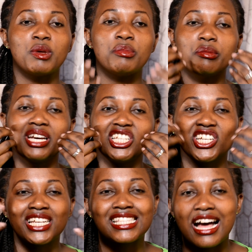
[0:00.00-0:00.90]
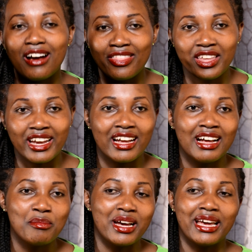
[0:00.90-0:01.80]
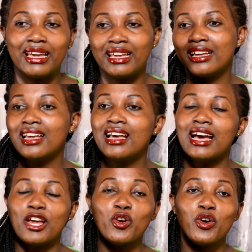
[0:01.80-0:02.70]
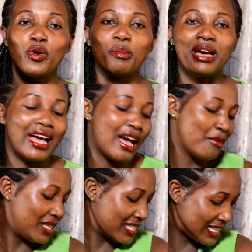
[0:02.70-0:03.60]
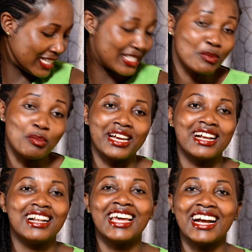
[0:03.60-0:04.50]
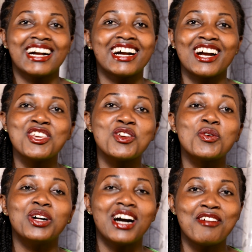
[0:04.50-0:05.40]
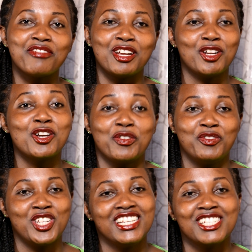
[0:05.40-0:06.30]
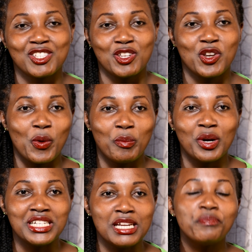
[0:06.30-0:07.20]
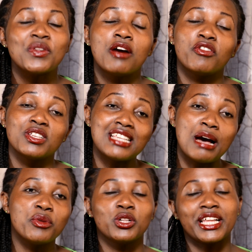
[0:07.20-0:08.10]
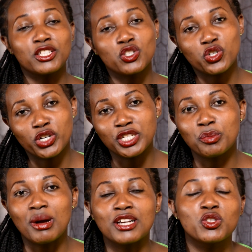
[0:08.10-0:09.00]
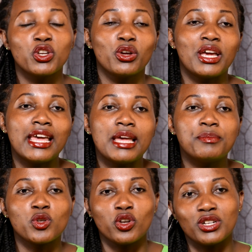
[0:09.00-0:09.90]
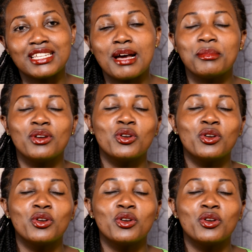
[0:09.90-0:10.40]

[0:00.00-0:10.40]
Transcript: Maybe my checks are there, I don't know, my arm is this big. Like, you will have a lot of changes on your body. For some, you'll get stretch marks on your hips, on your tummy,